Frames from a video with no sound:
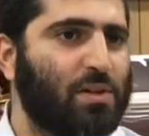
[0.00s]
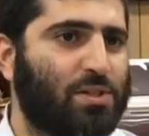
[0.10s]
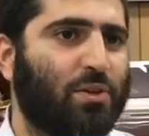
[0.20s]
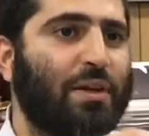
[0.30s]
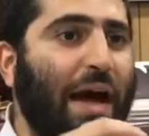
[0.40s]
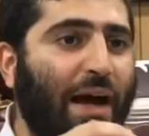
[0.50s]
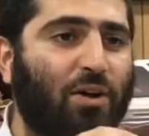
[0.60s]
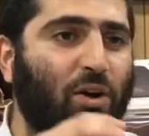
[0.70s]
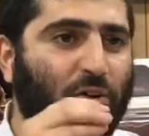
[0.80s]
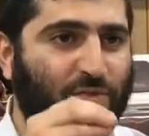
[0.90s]
So
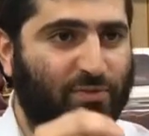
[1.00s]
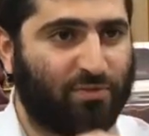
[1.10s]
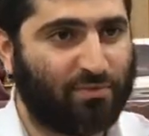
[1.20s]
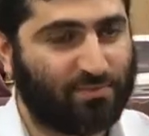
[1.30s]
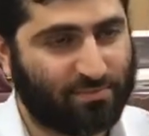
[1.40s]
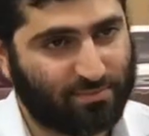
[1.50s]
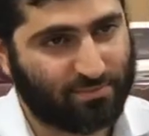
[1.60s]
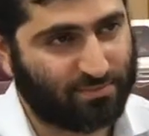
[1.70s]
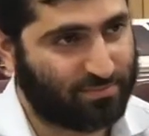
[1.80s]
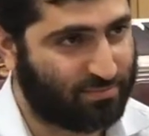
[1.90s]
Yaakov
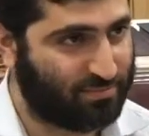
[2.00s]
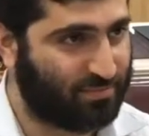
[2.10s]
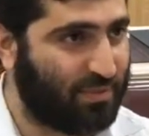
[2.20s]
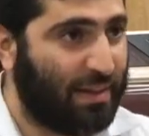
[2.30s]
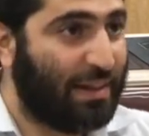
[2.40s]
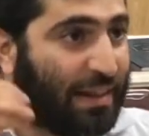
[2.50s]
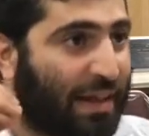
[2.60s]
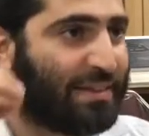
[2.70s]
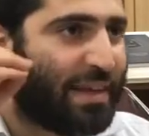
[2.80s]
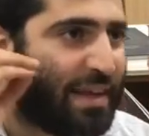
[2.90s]
let